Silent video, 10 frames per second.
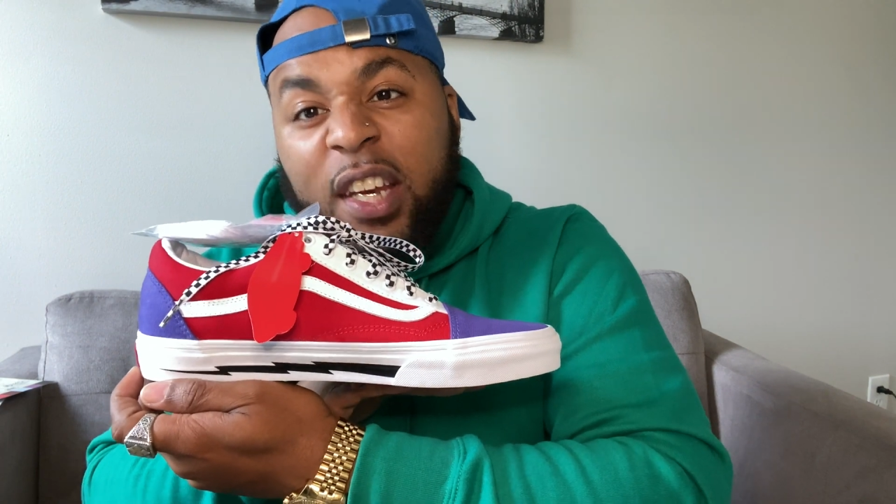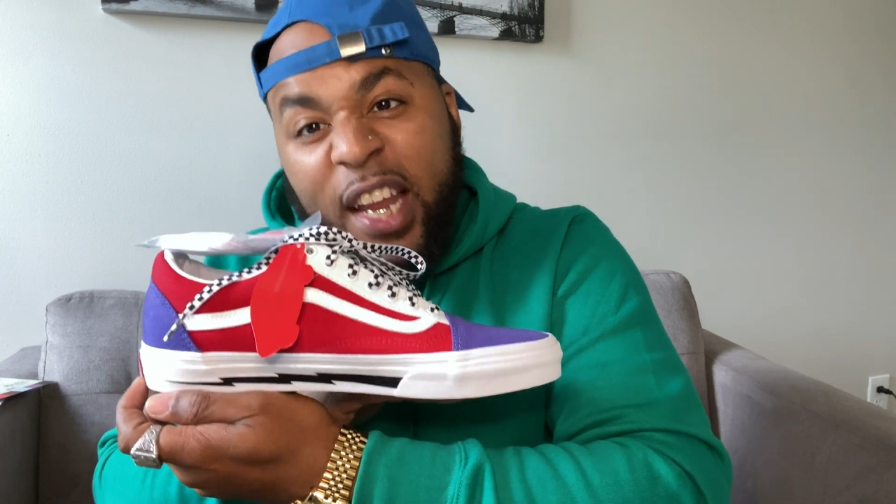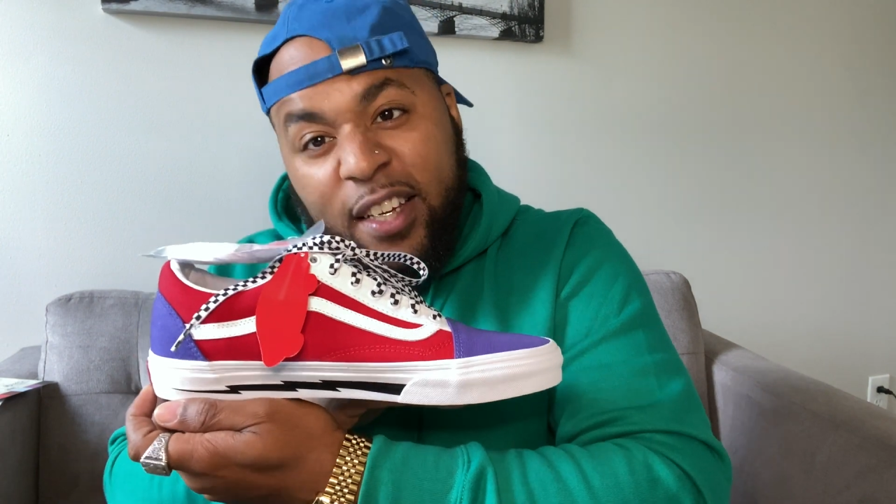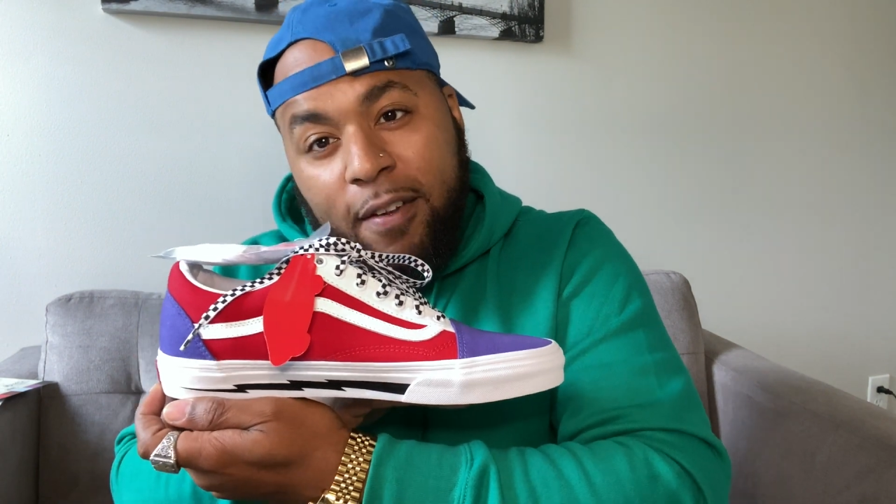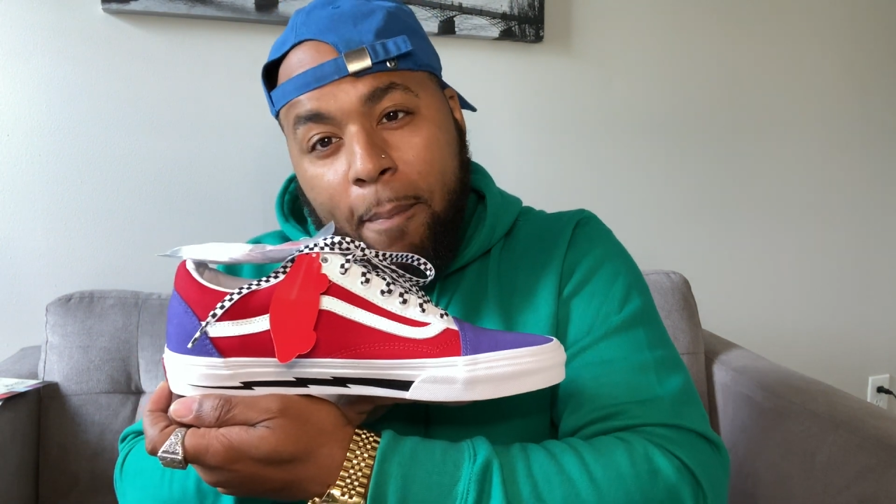
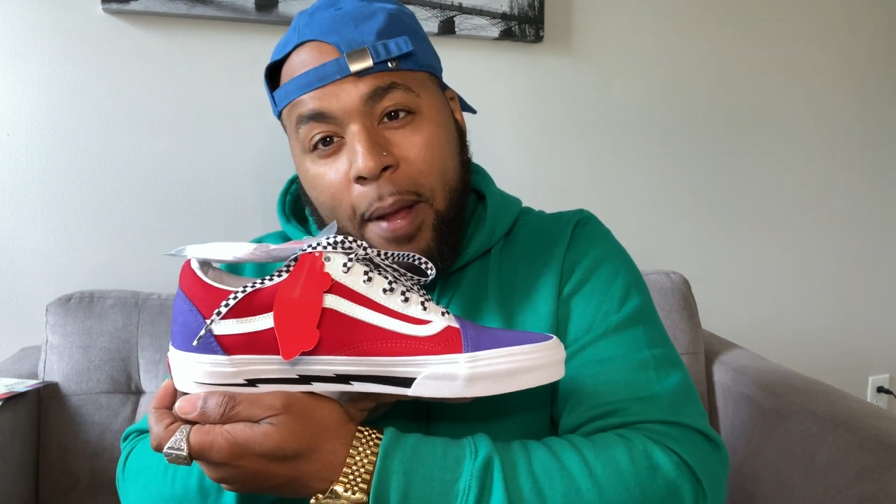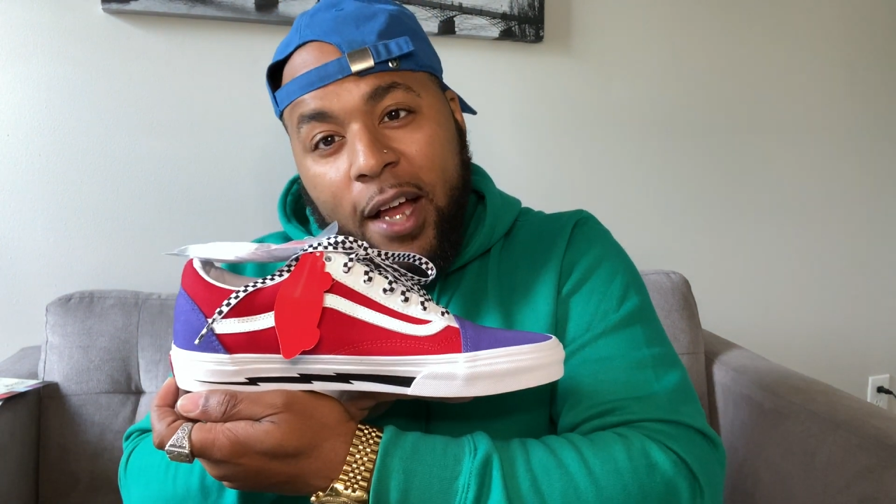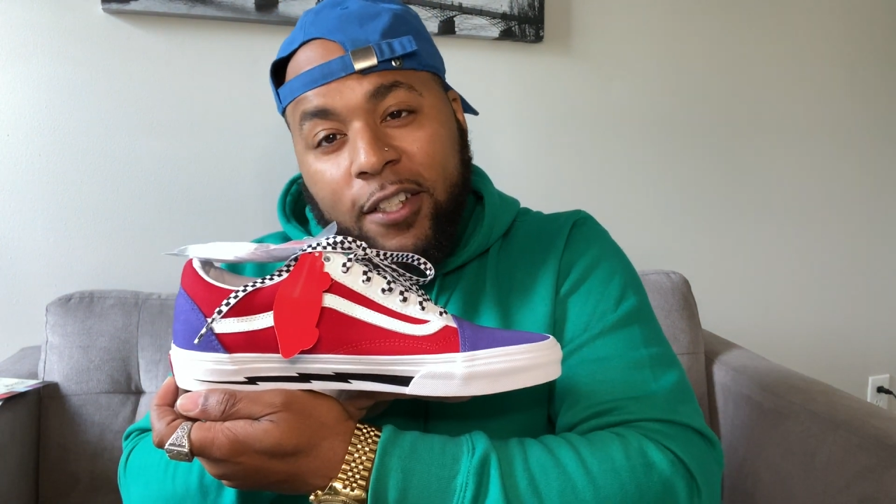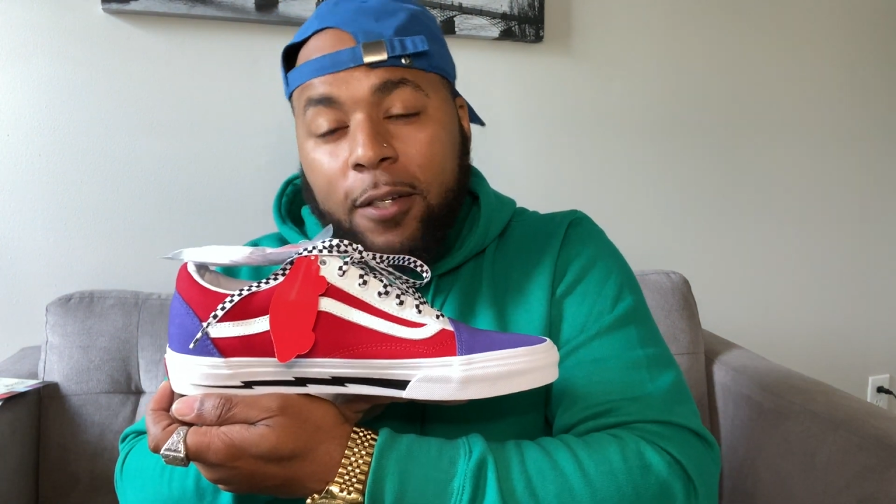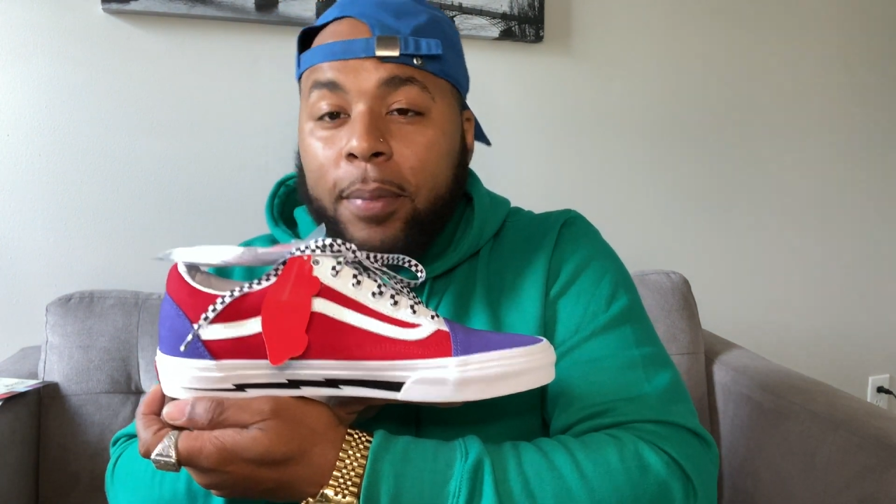next
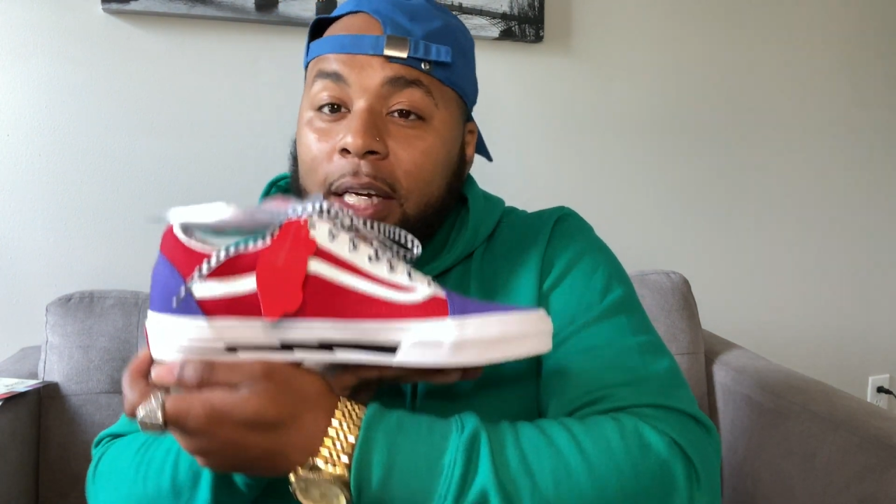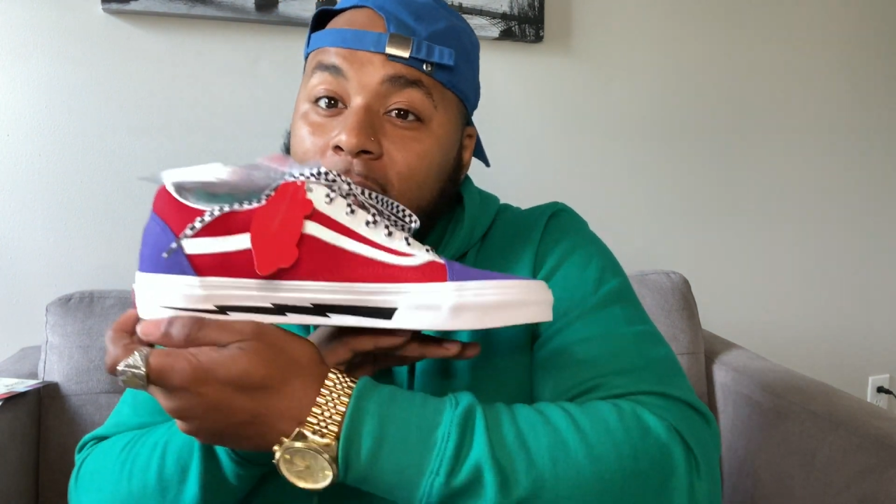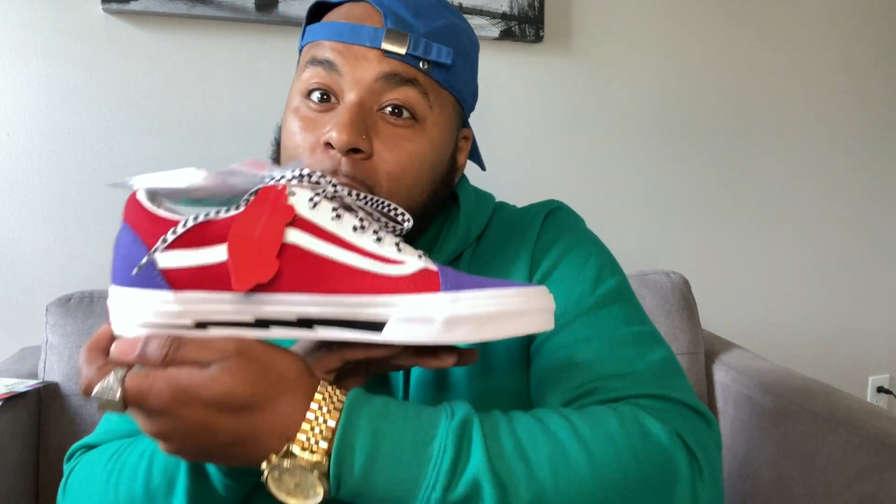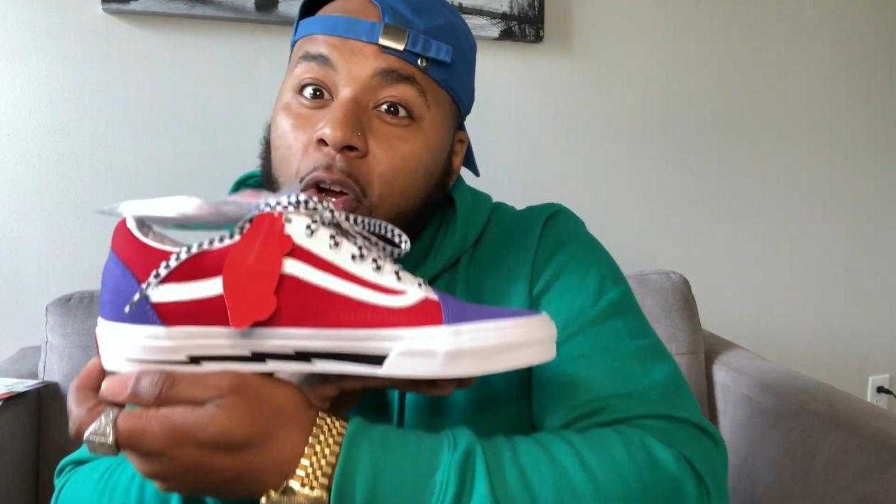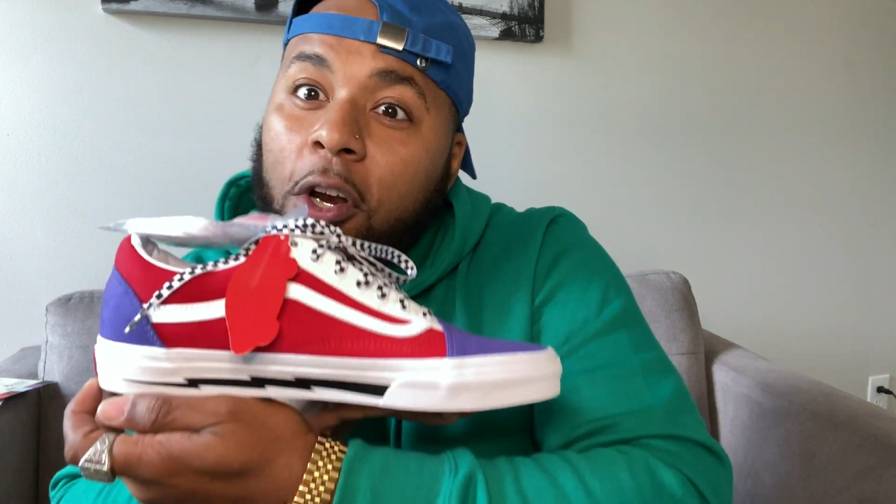unboxing because
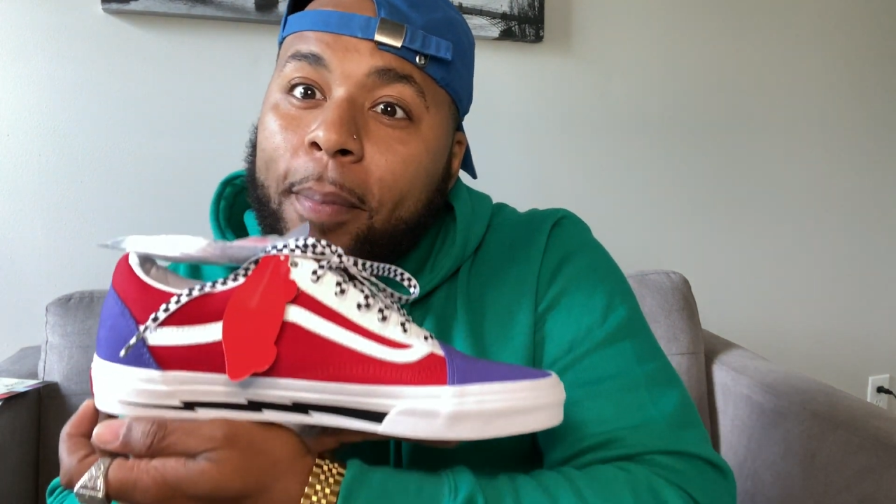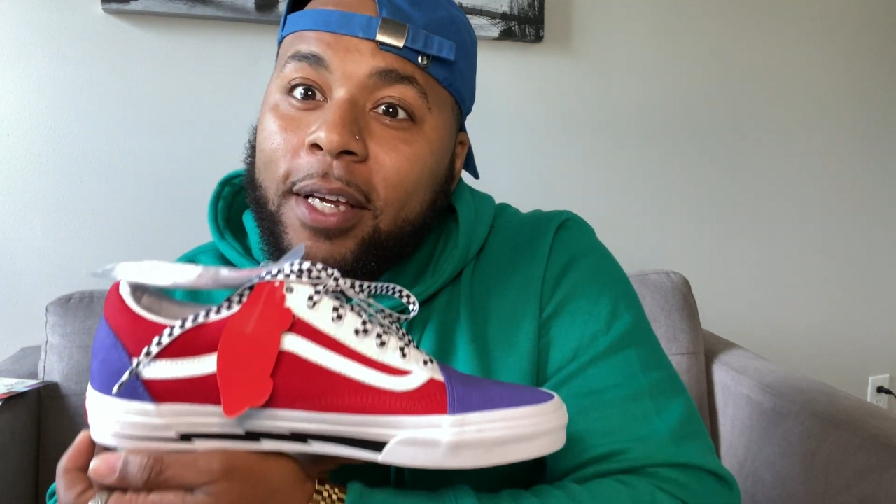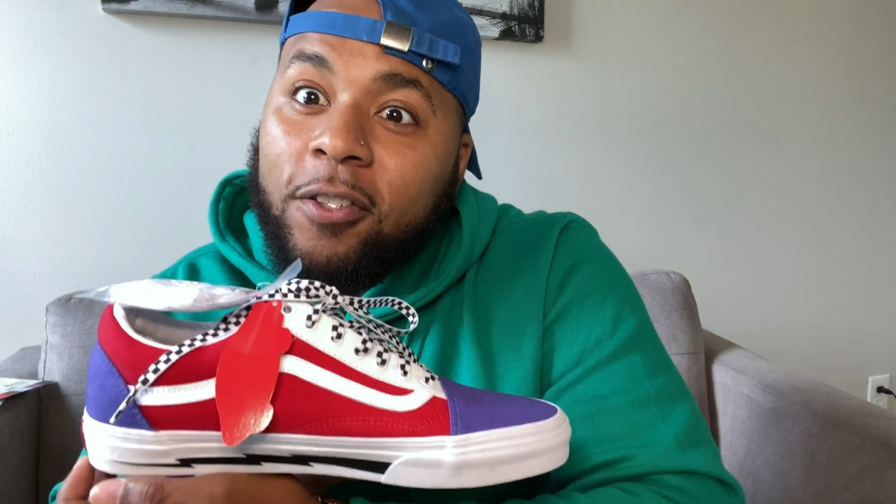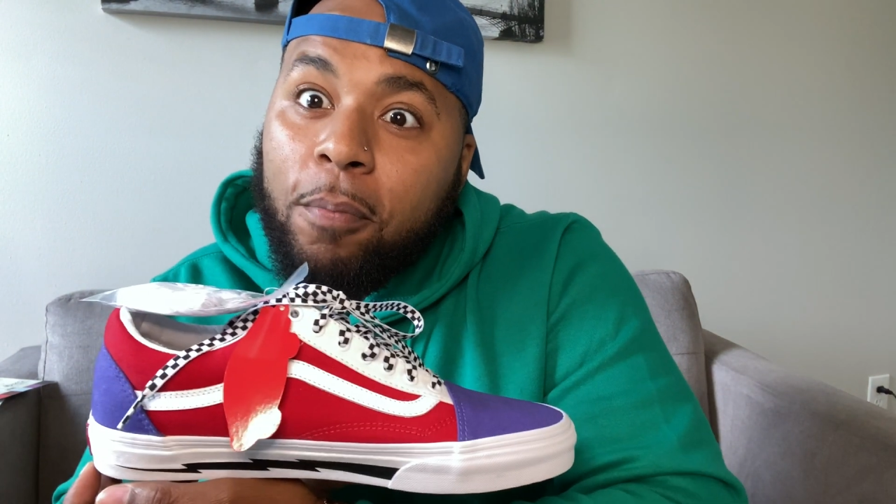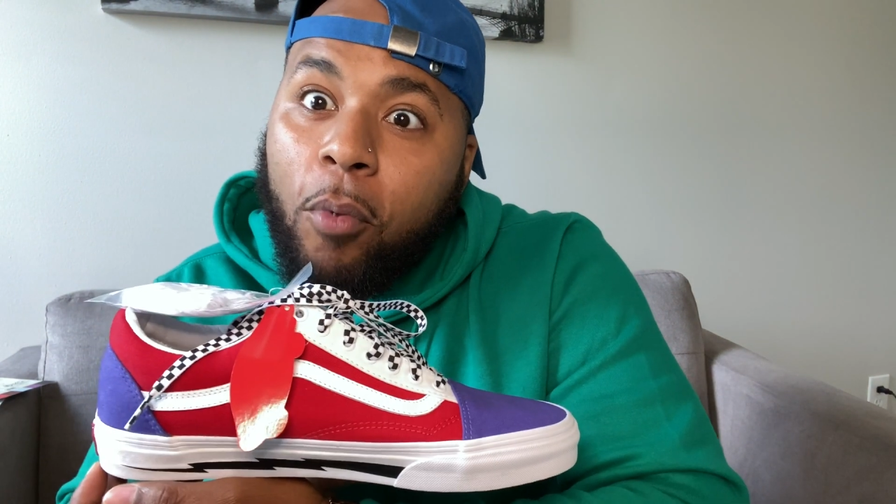I'm gonna make
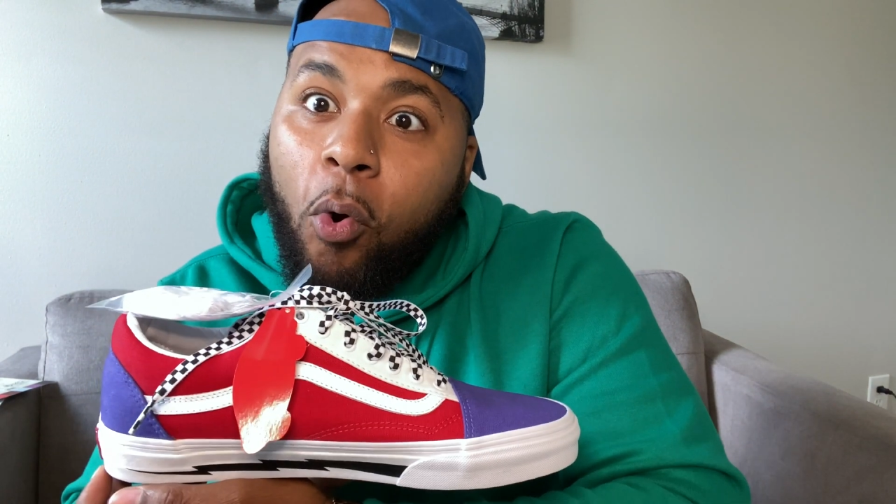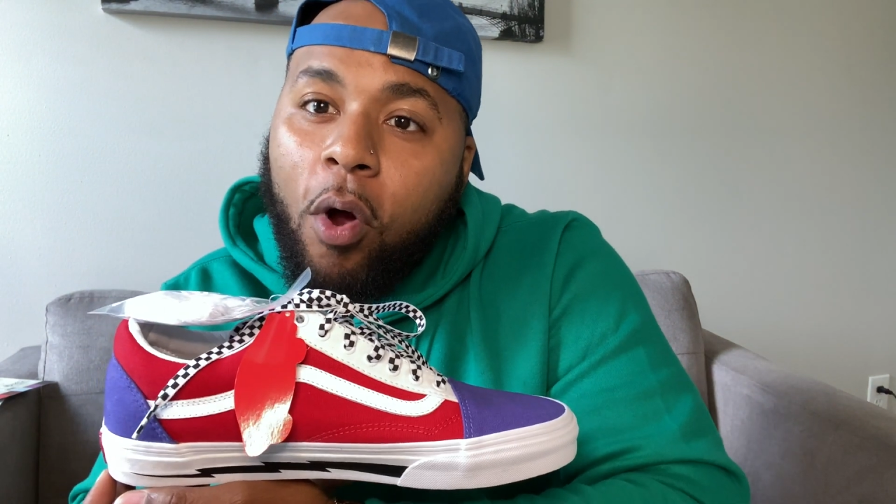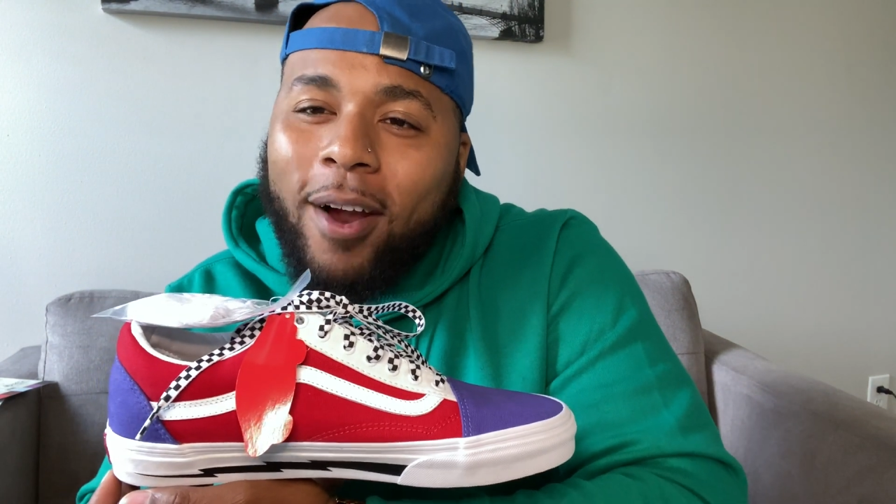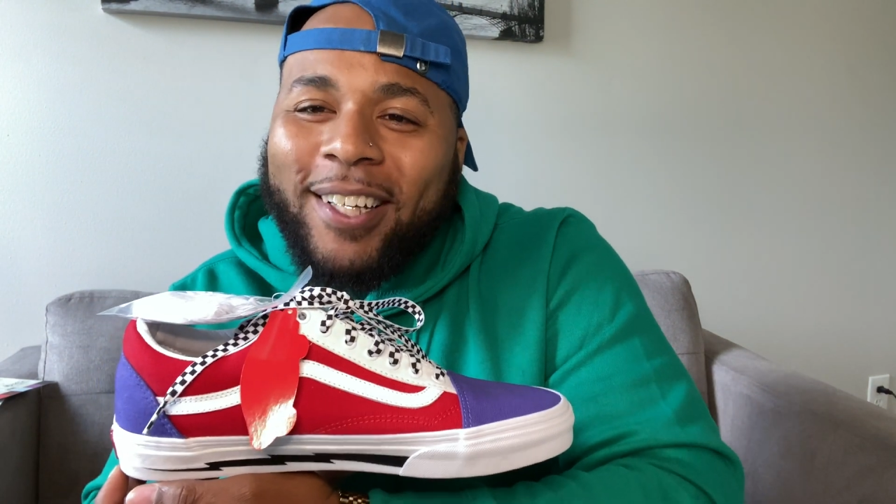some more.